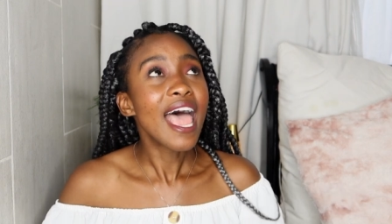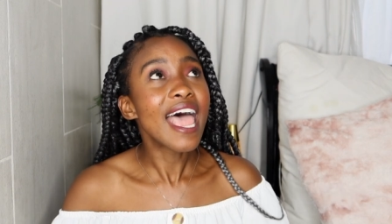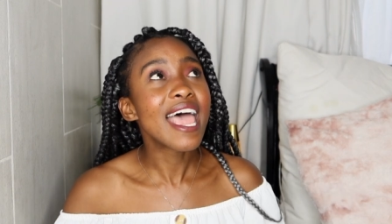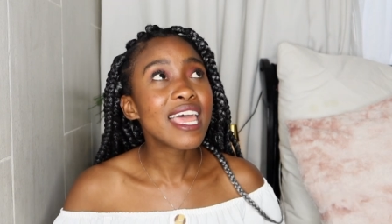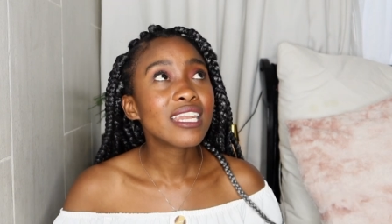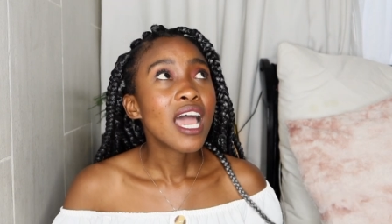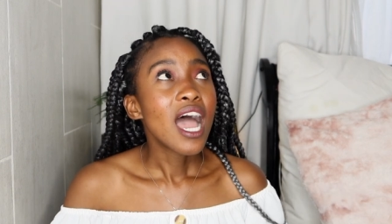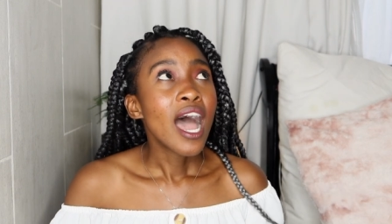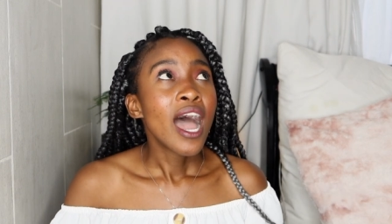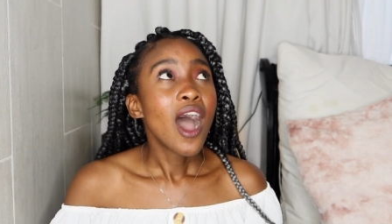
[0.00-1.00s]
And
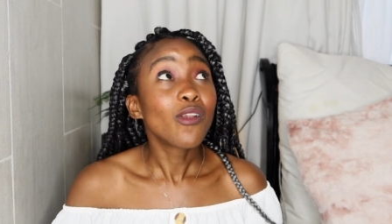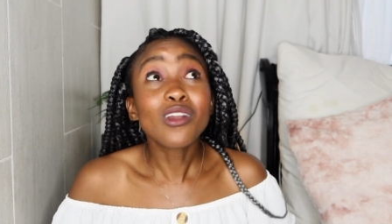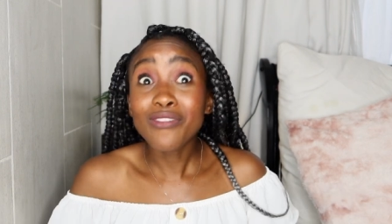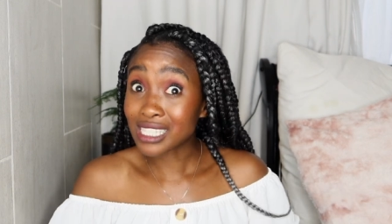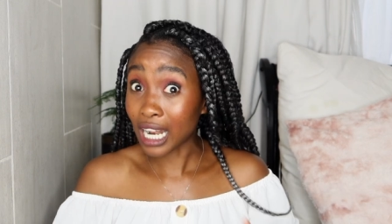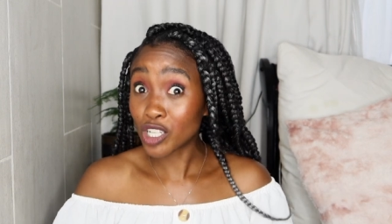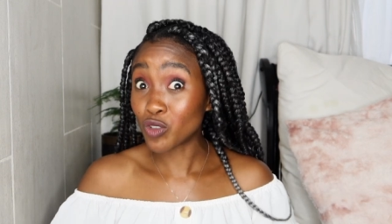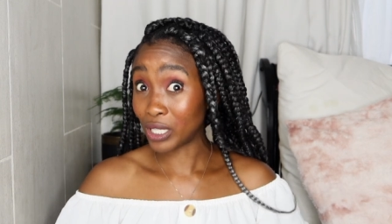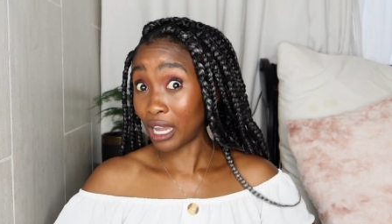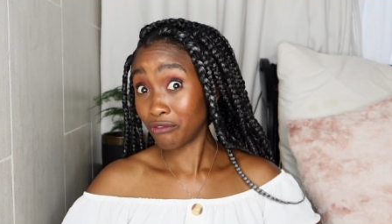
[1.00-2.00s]
a lot of us like to
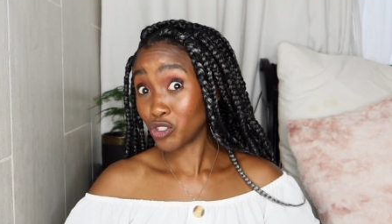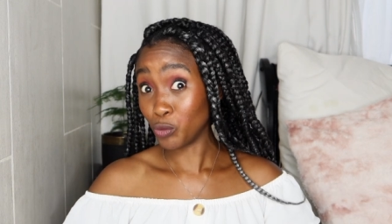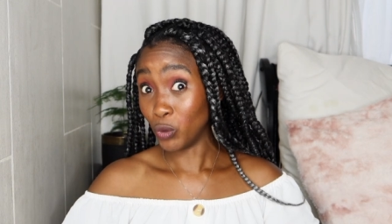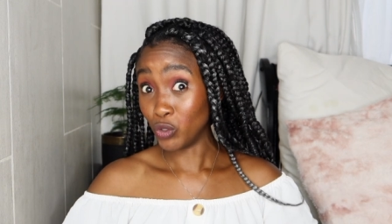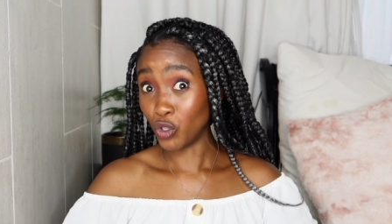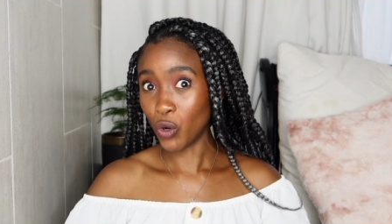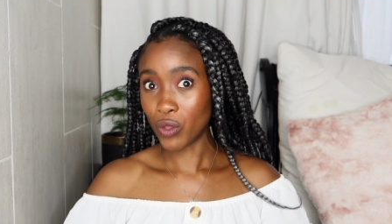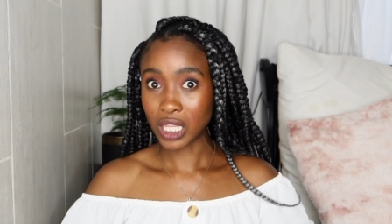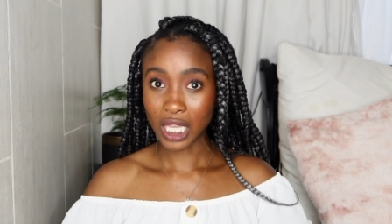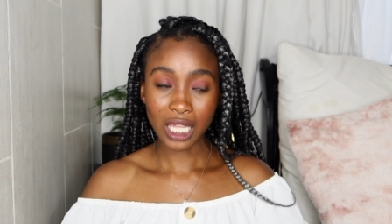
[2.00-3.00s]
be comfortable, you know,
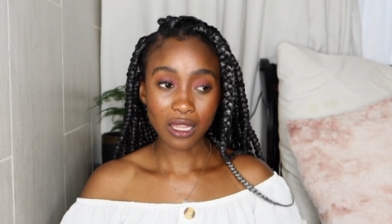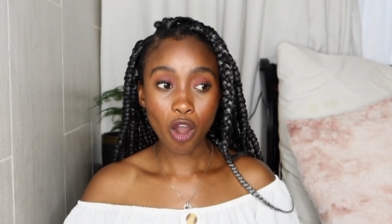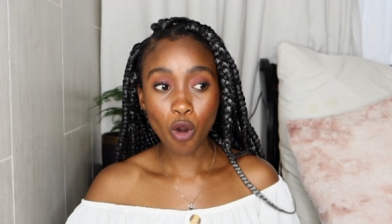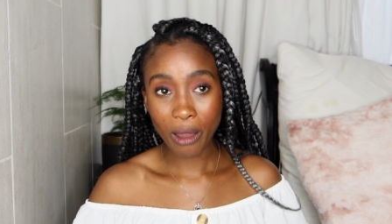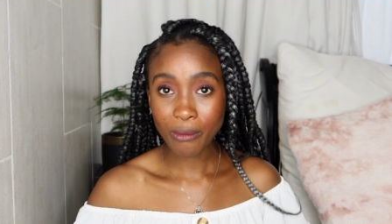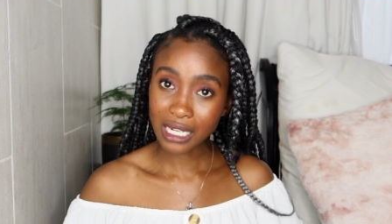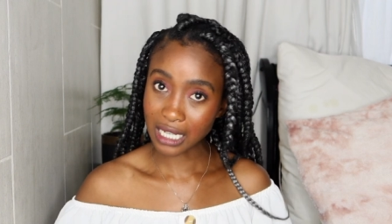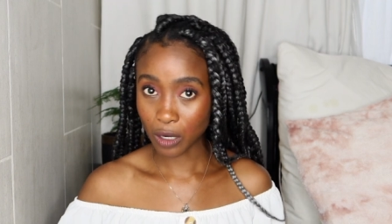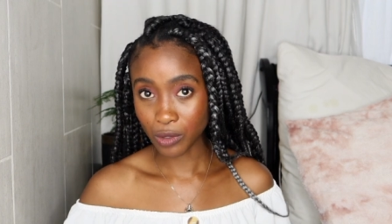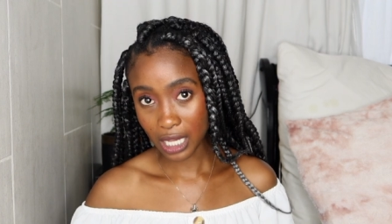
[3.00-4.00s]
thinking that, oh, mommy and
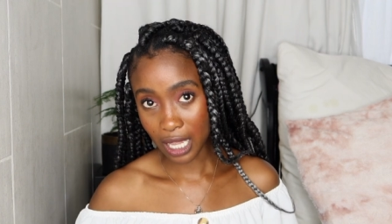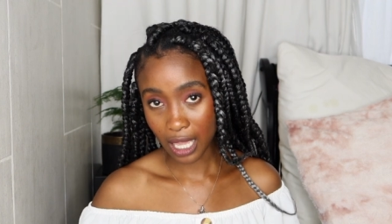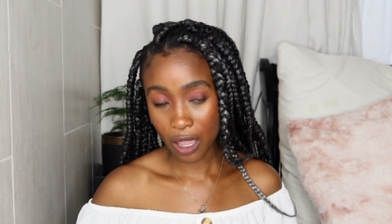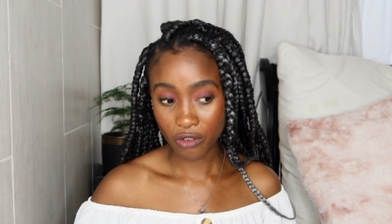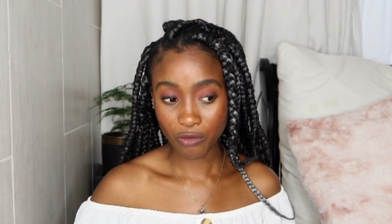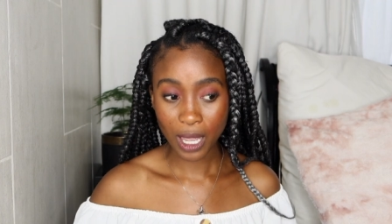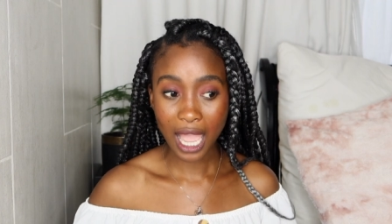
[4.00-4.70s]
daddy will take care of me.